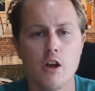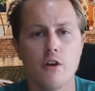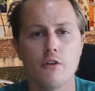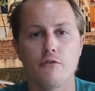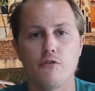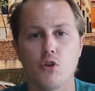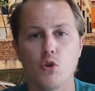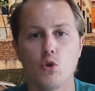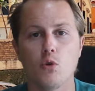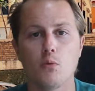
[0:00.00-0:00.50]

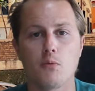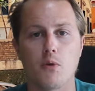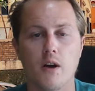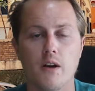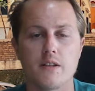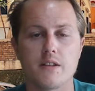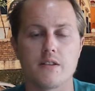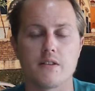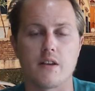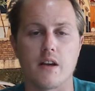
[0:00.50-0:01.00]
Fuel
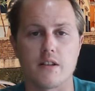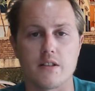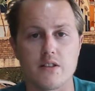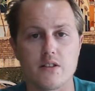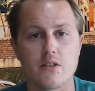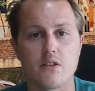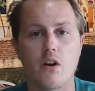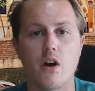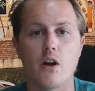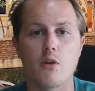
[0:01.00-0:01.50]
prices had
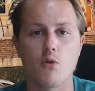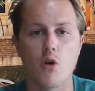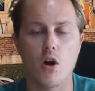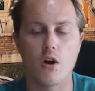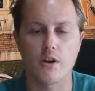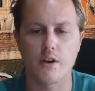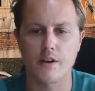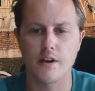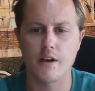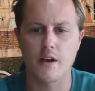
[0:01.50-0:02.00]

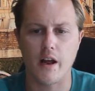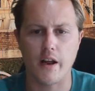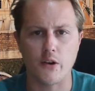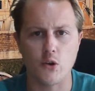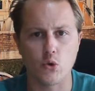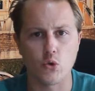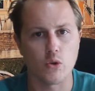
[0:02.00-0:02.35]
skyrocketed and